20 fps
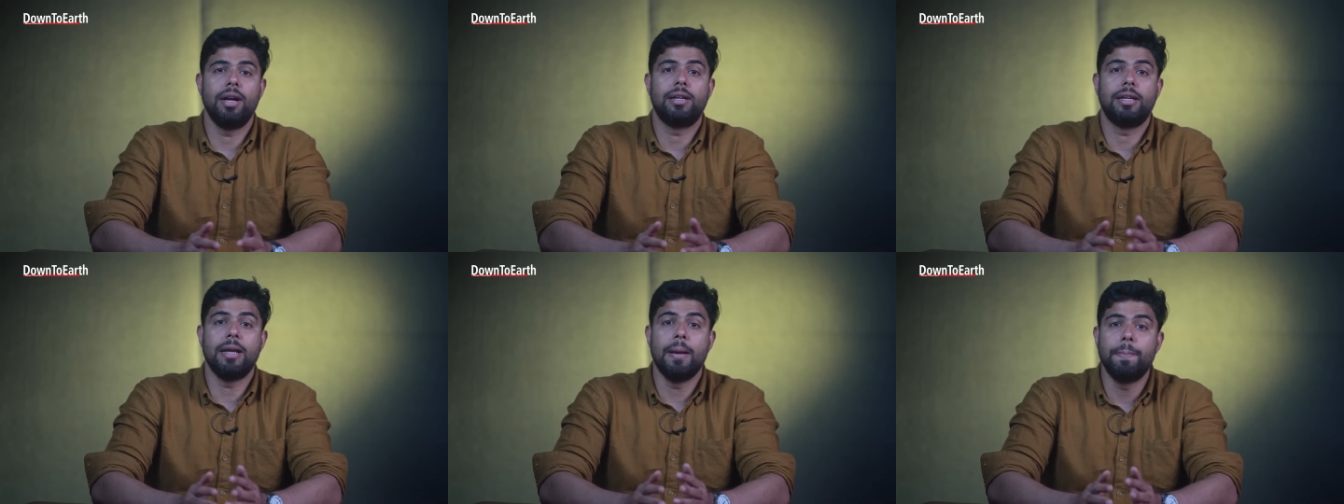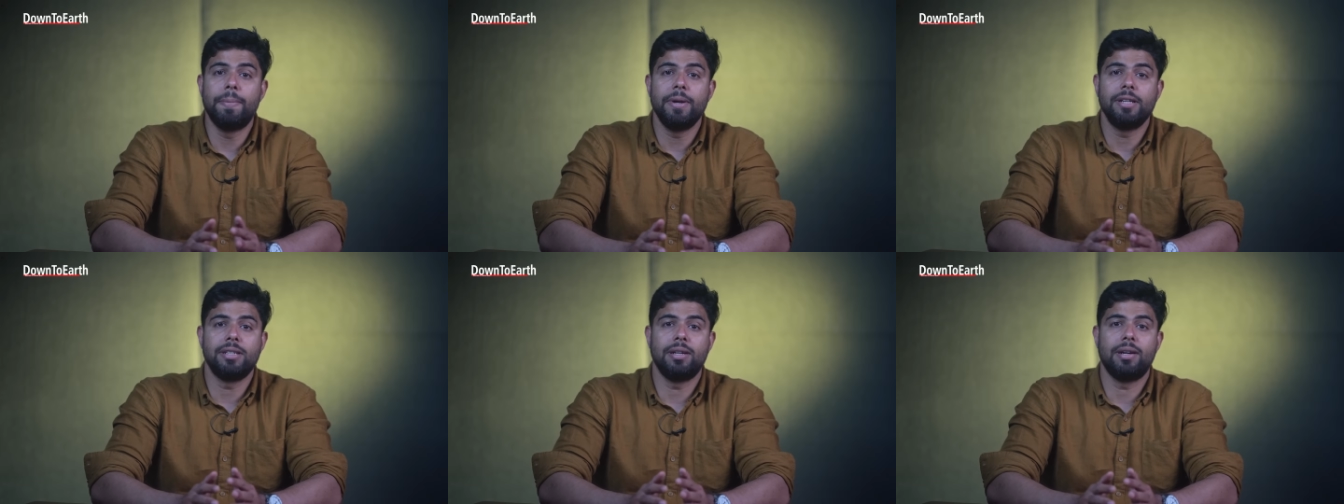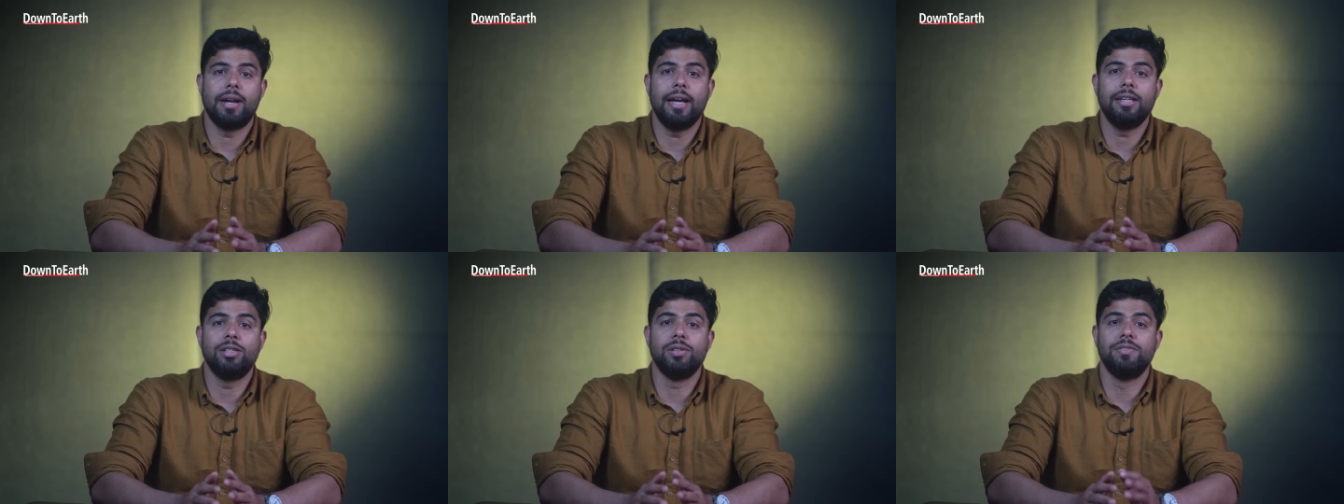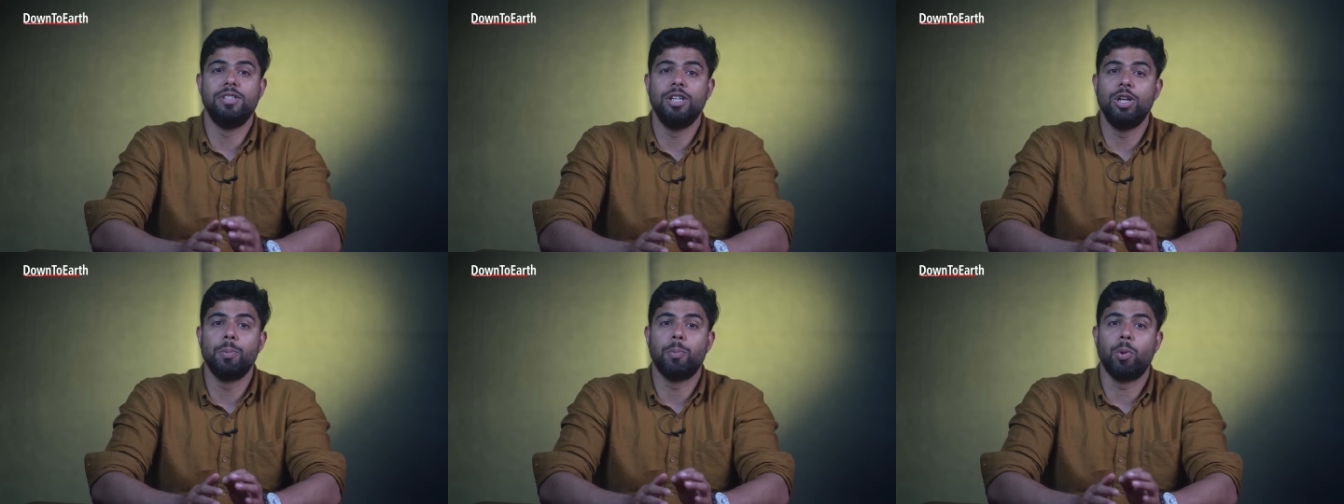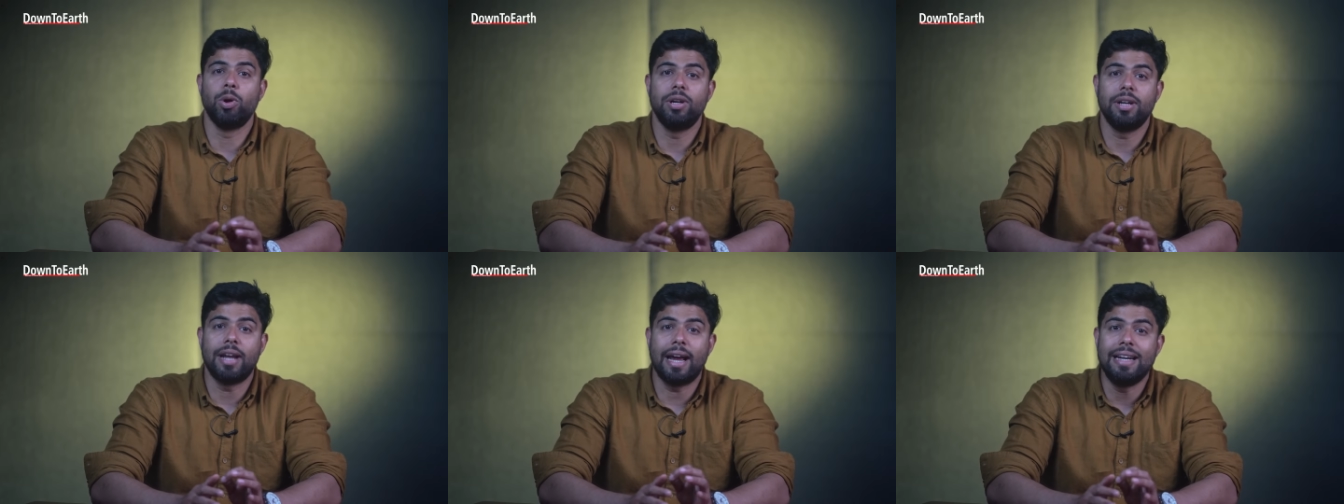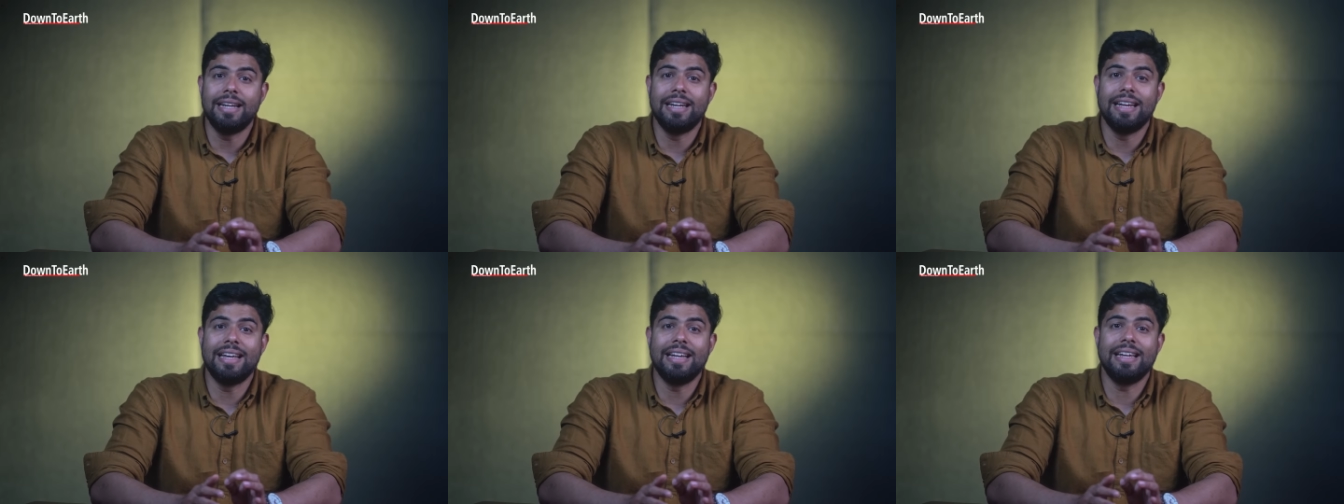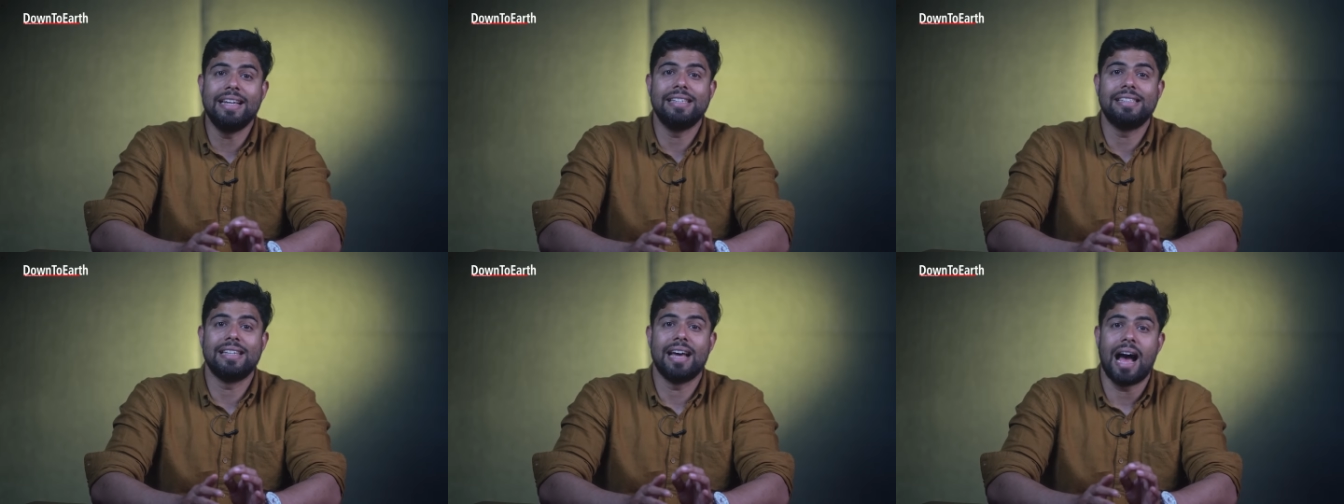a temperature rise of zero point nine
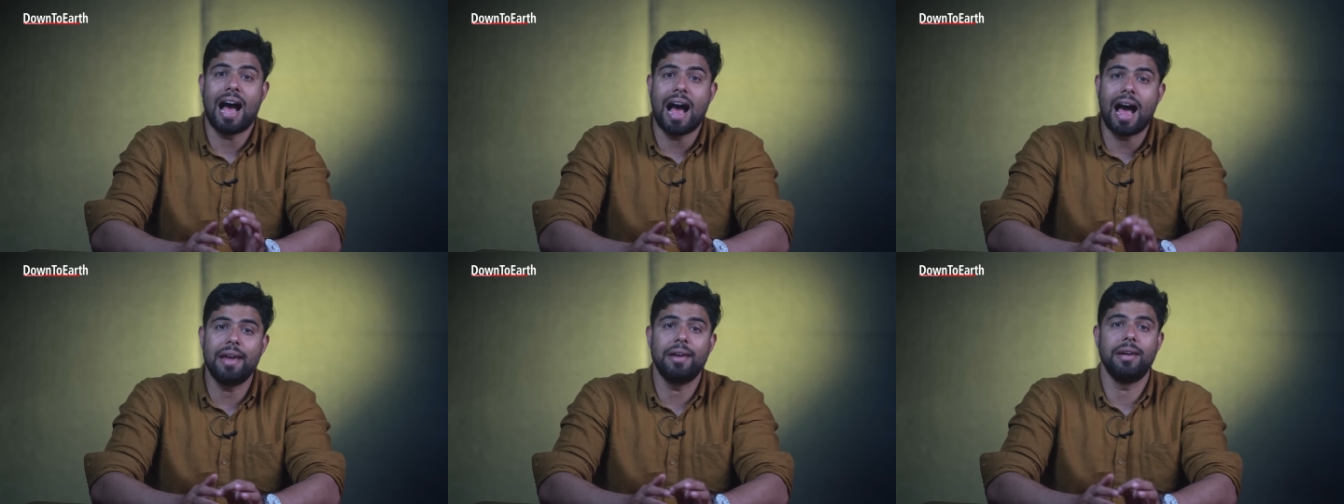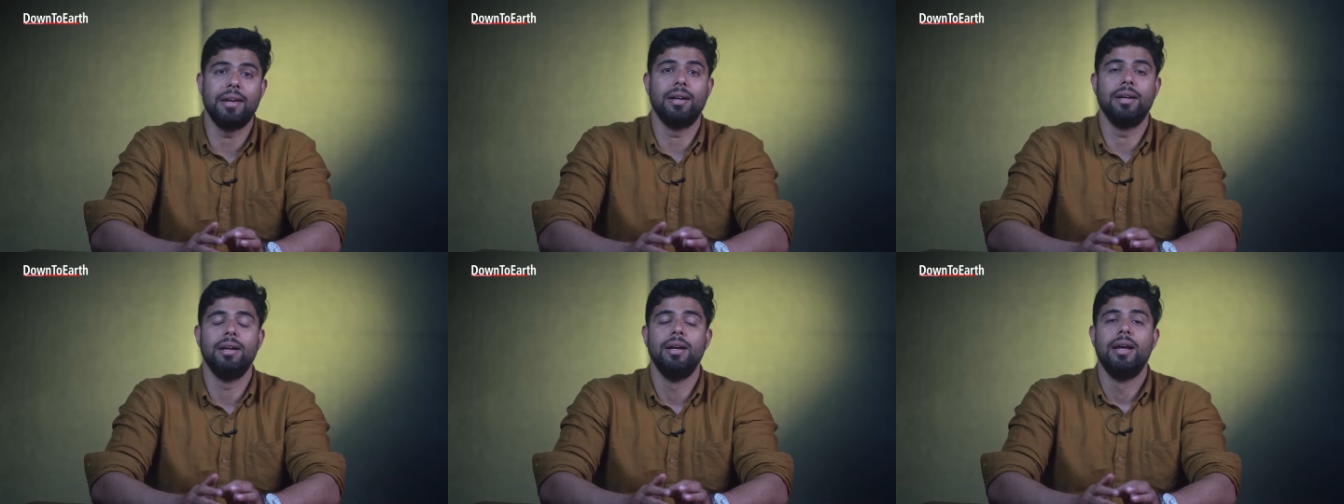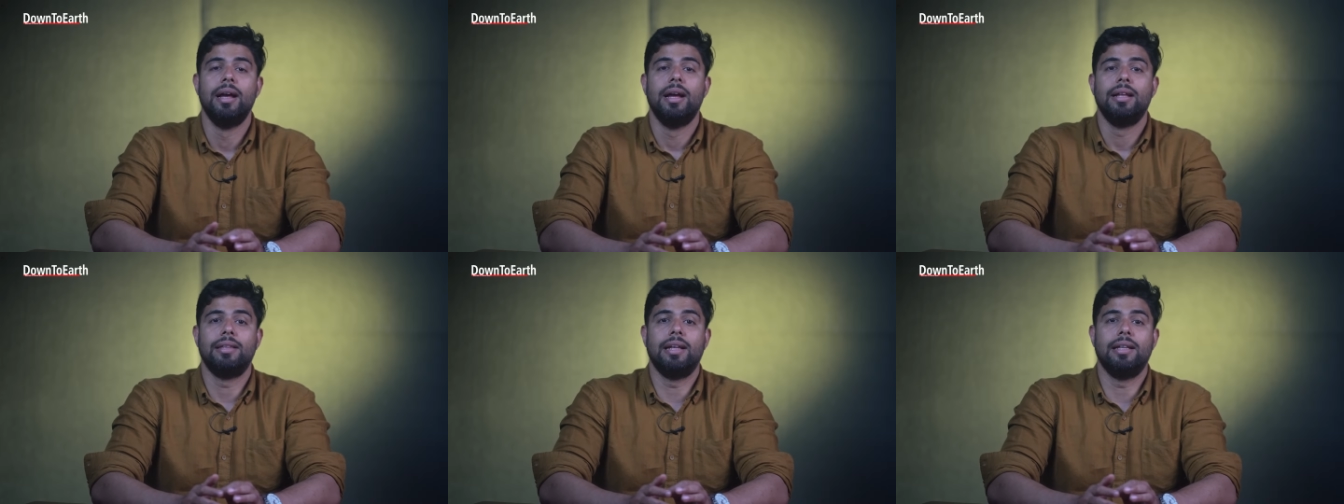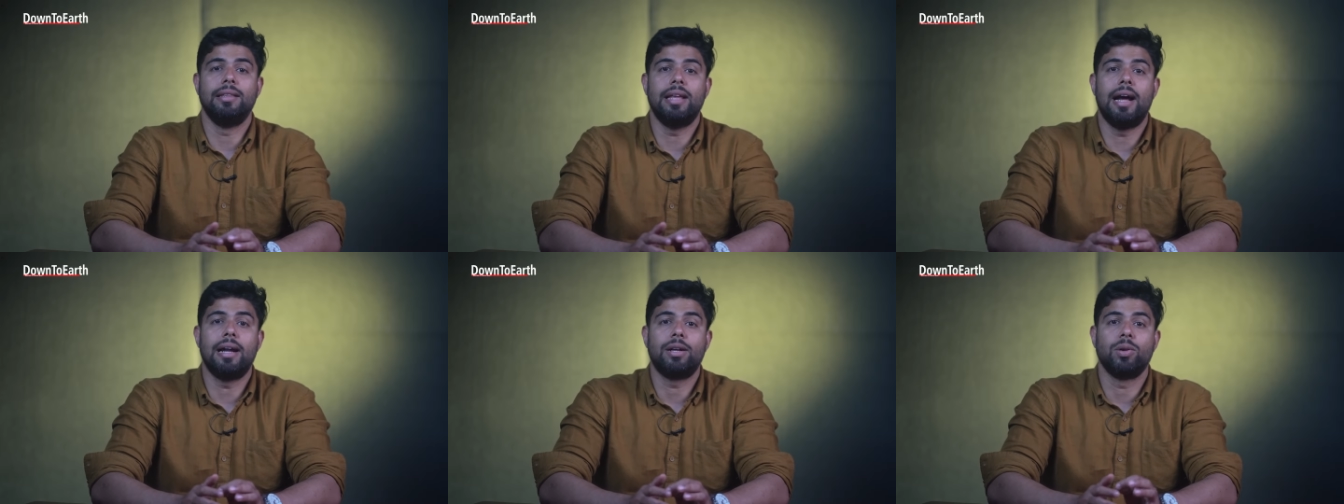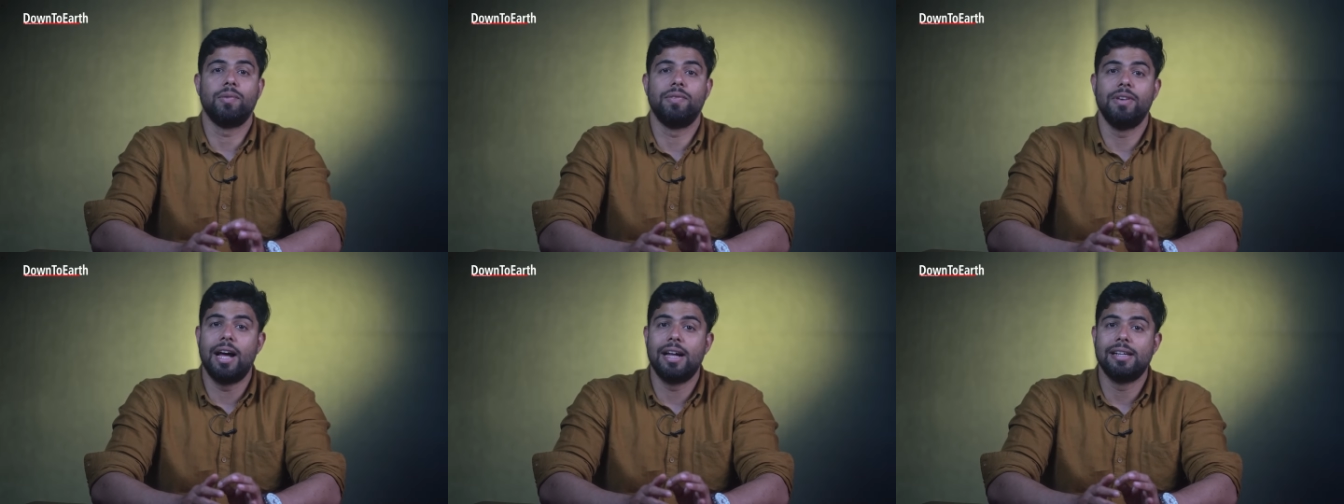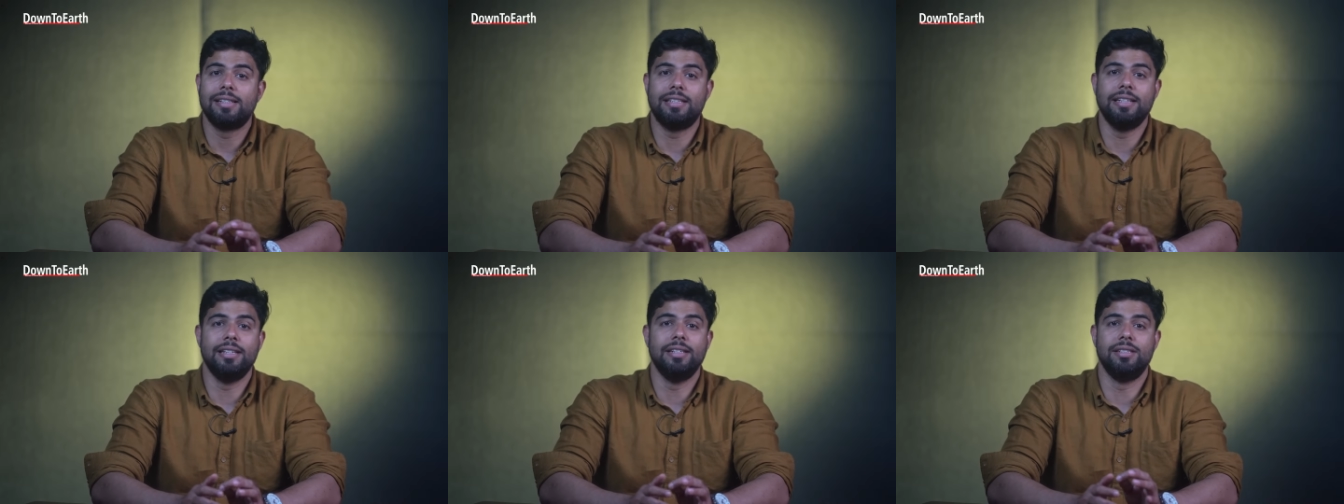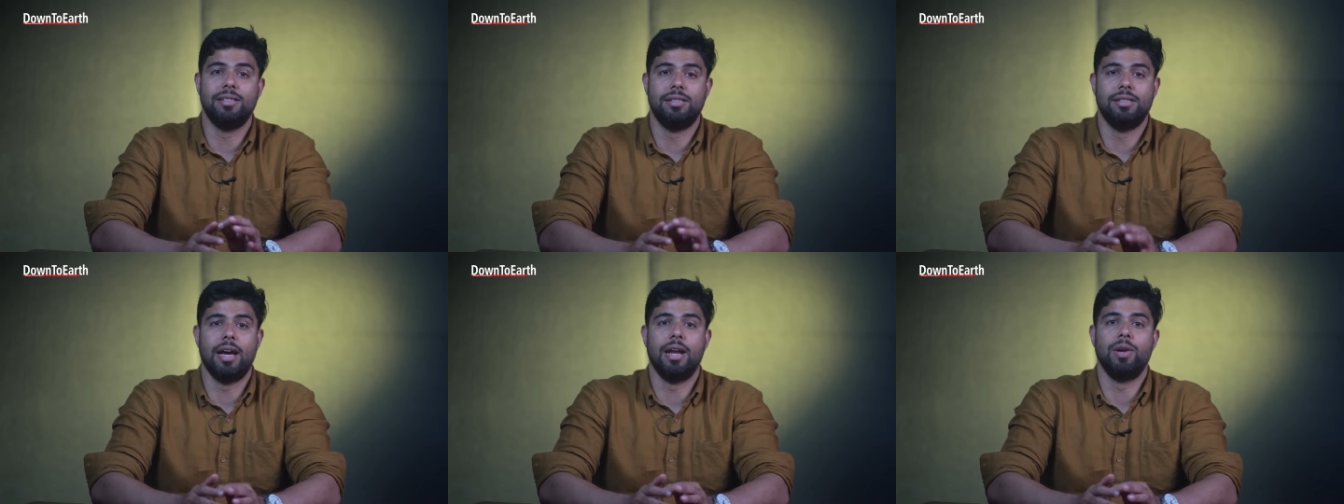degrees higher than that of last
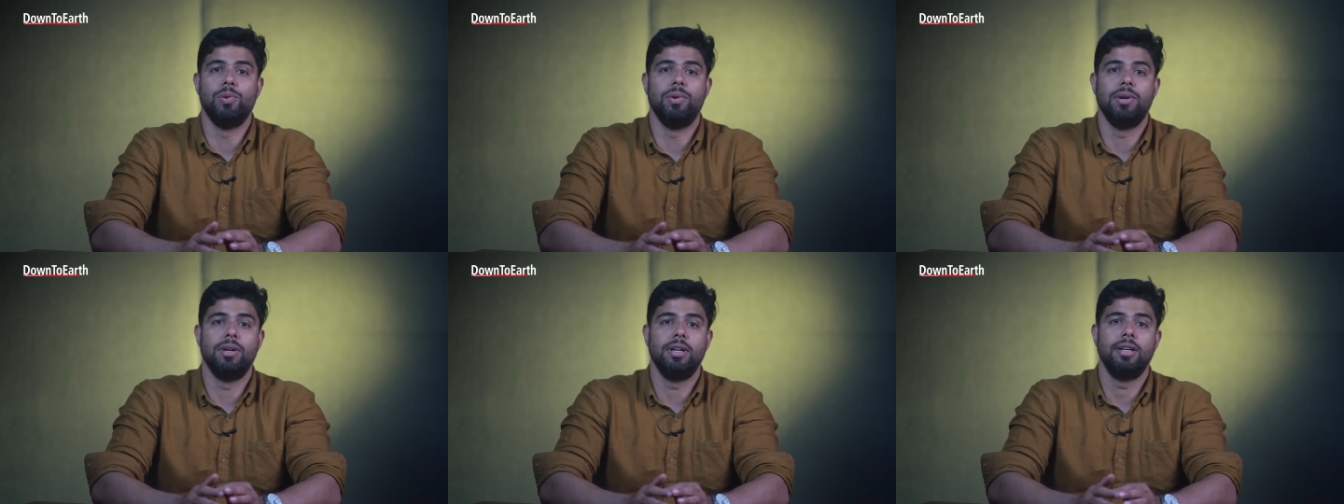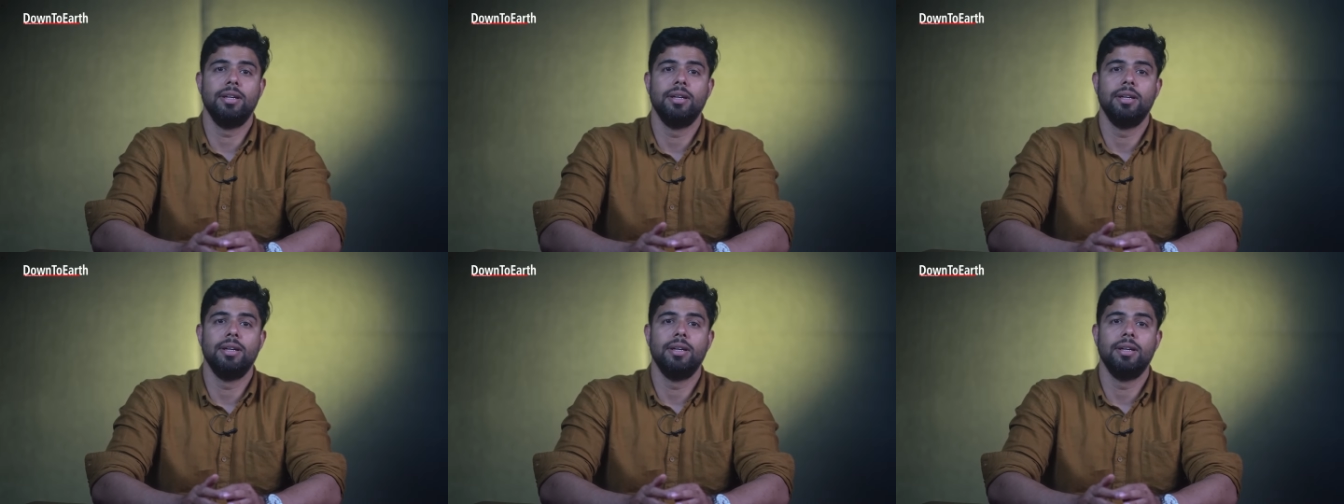year's January.